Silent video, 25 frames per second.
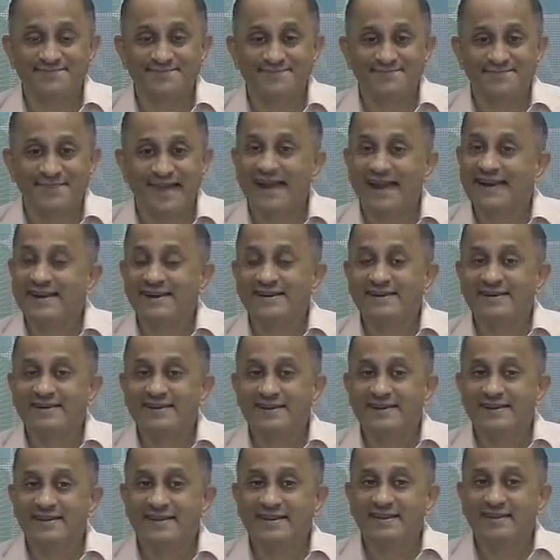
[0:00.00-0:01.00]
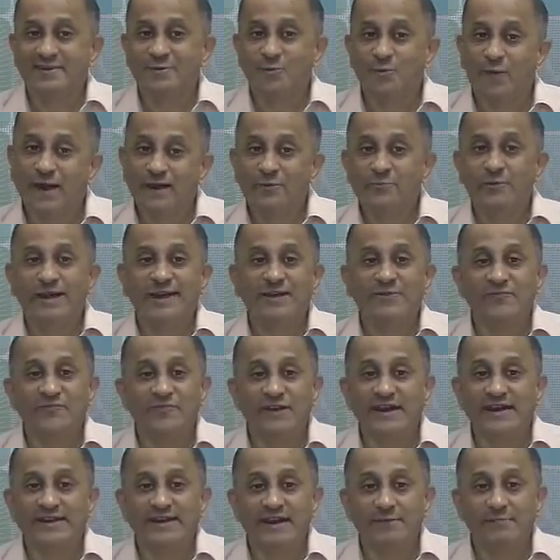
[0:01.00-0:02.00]
and one way to
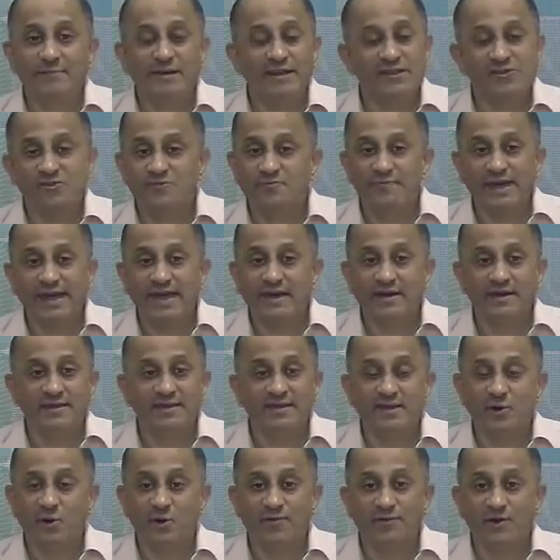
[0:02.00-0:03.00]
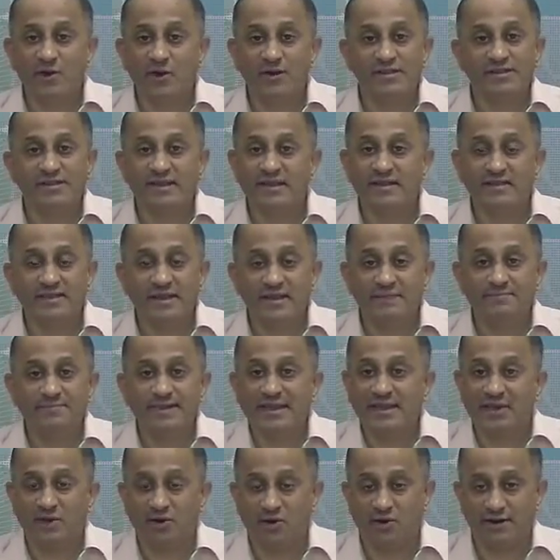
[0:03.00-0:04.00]
fill it up is to make the overall signal
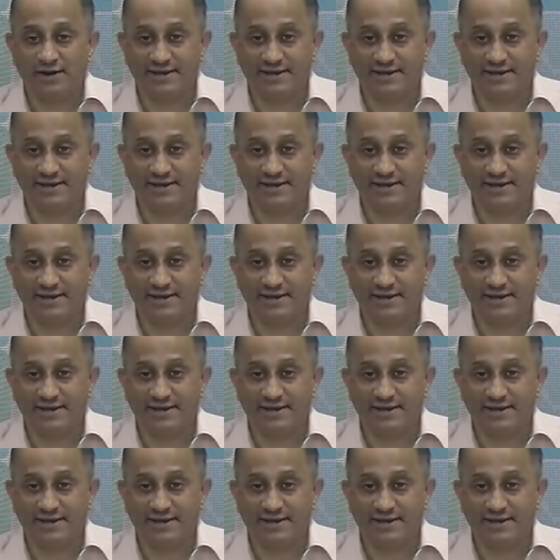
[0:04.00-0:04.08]
periodic.